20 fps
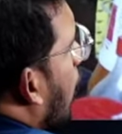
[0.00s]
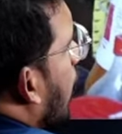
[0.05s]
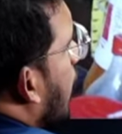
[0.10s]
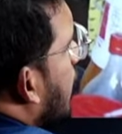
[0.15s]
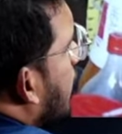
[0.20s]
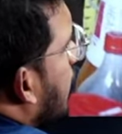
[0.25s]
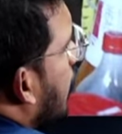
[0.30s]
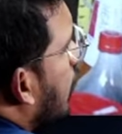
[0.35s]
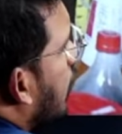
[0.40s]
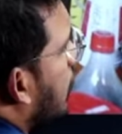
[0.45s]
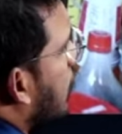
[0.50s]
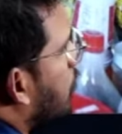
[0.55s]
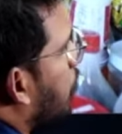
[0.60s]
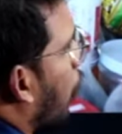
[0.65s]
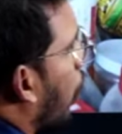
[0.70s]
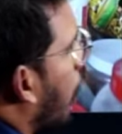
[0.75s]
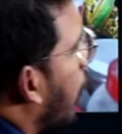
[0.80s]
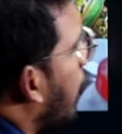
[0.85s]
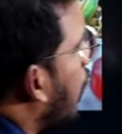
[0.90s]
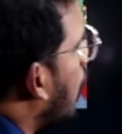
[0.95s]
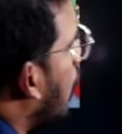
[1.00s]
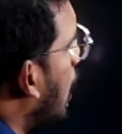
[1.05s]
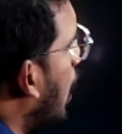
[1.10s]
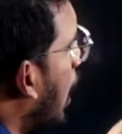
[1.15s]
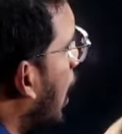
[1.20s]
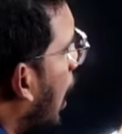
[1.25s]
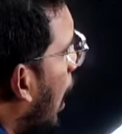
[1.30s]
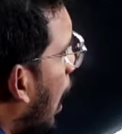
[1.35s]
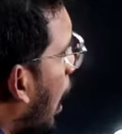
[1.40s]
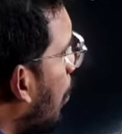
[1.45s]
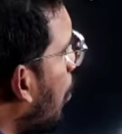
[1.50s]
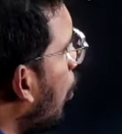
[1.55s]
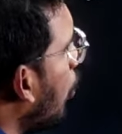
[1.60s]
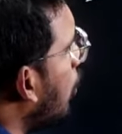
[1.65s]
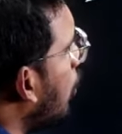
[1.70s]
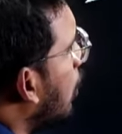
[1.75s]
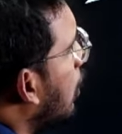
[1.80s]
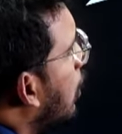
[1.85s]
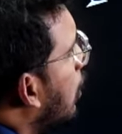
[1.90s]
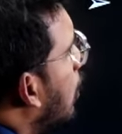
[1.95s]
already seen this point.
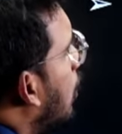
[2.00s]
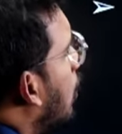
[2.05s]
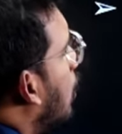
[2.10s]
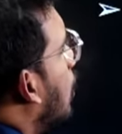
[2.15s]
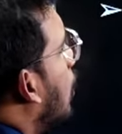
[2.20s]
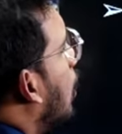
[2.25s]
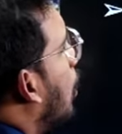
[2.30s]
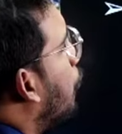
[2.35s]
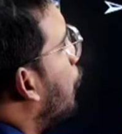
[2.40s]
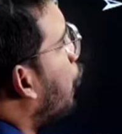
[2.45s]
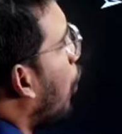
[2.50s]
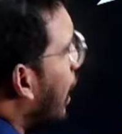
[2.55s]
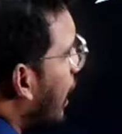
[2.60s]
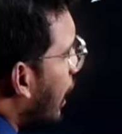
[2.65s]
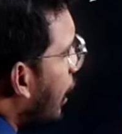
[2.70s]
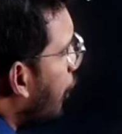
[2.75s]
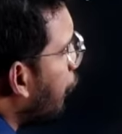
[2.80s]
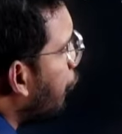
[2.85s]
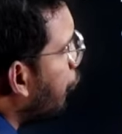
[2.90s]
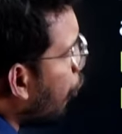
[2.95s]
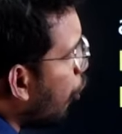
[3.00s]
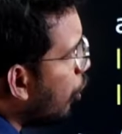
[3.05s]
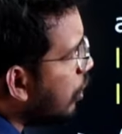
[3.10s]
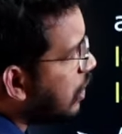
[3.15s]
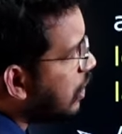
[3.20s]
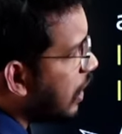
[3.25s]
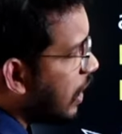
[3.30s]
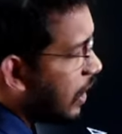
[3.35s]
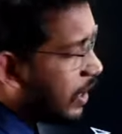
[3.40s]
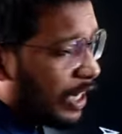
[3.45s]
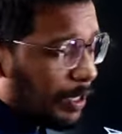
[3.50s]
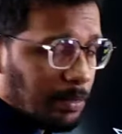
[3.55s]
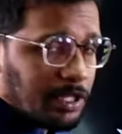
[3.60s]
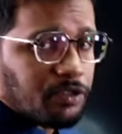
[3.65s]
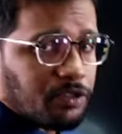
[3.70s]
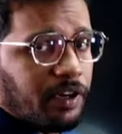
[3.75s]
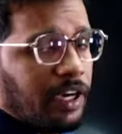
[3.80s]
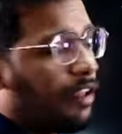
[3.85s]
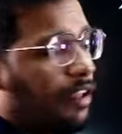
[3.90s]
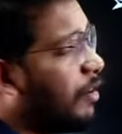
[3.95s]
About 1 in 4 children, that
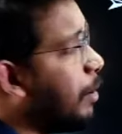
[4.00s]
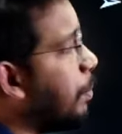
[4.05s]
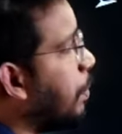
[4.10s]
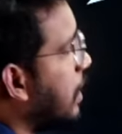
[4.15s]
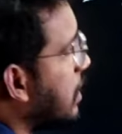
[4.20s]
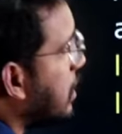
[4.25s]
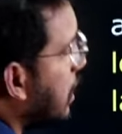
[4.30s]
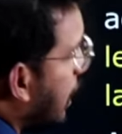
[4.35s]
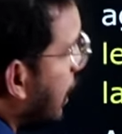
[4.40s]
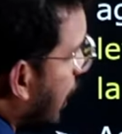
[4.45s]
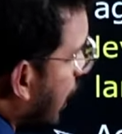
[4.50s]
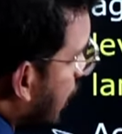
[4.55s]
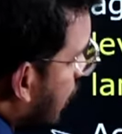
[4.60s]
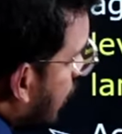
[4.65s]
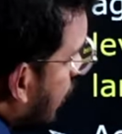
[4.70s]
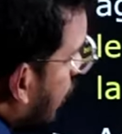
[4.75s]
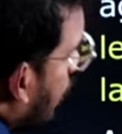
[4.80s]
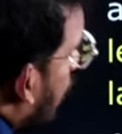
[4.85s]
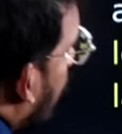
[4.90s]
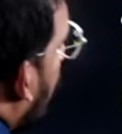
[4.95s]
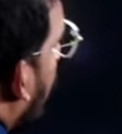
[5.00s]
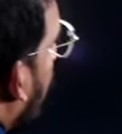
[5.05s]
means 25%